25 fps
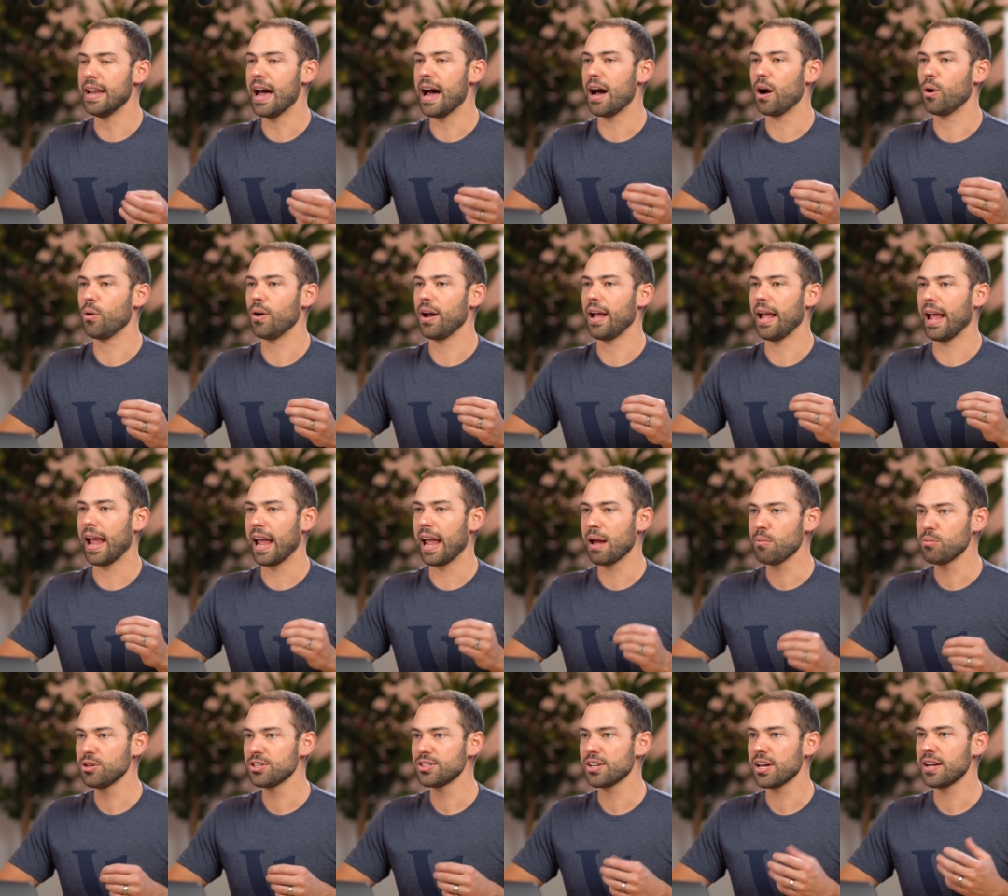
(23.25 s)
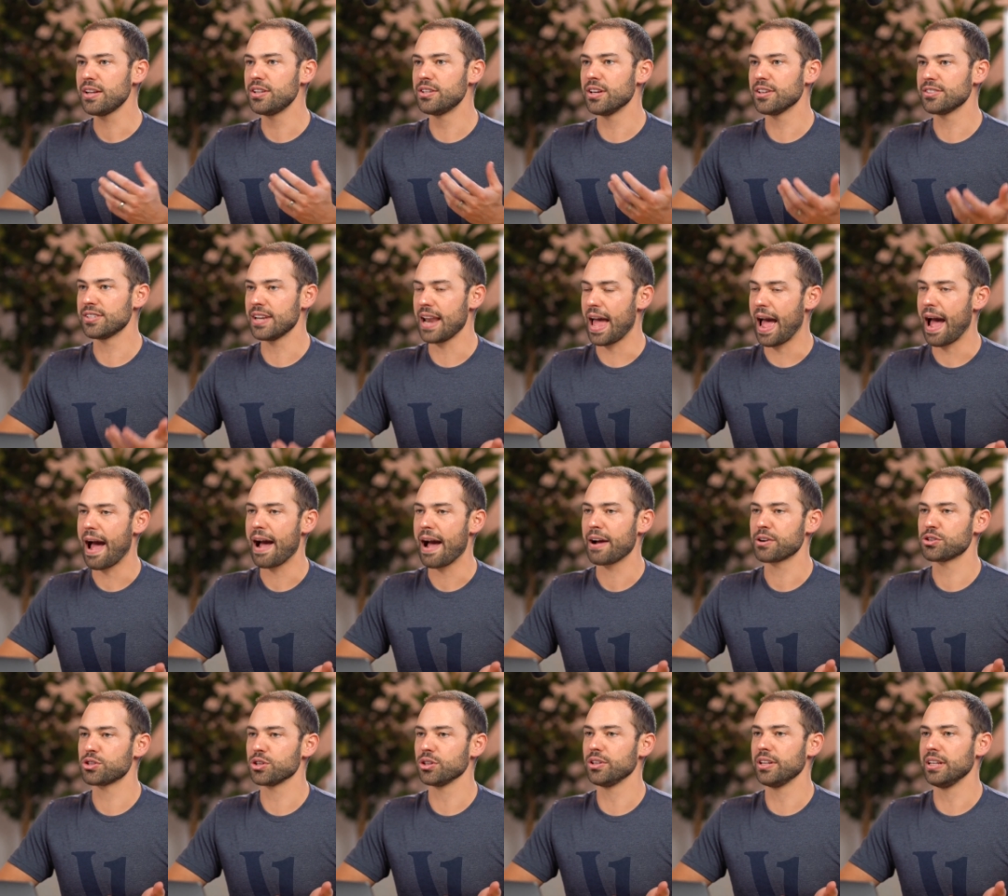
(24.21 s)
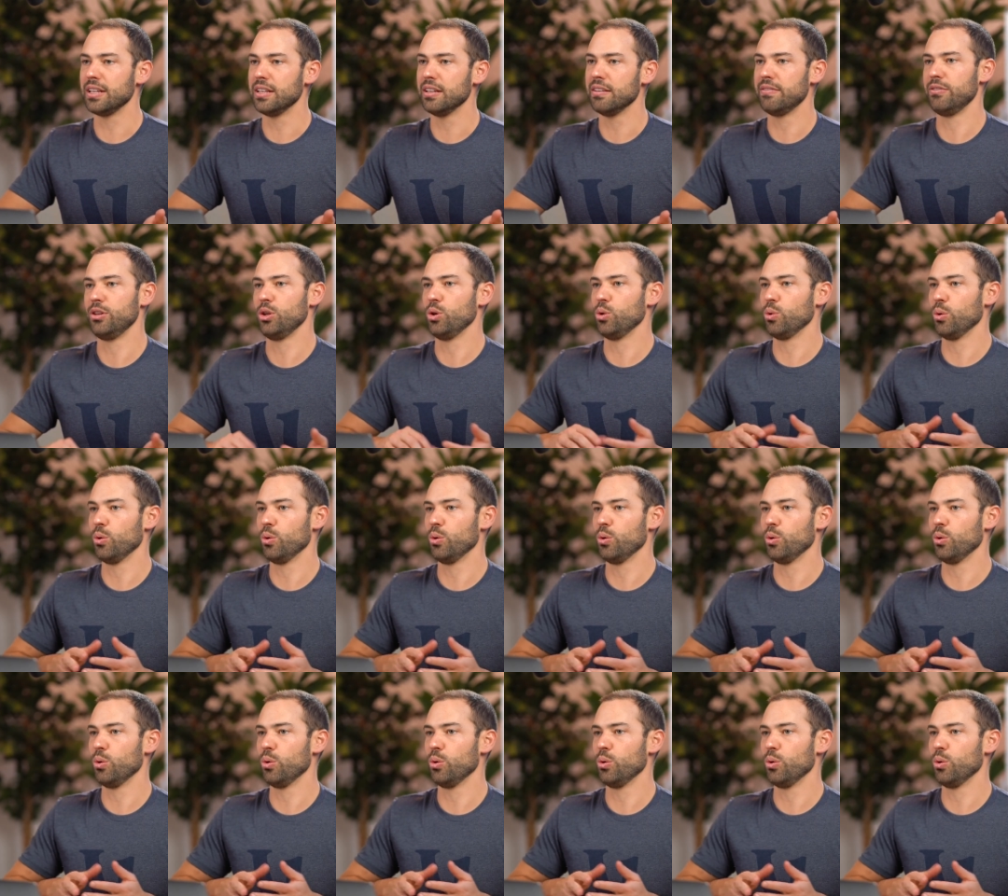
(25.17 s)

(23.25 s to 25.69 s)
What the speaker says: Now, Amazon doesn't actually give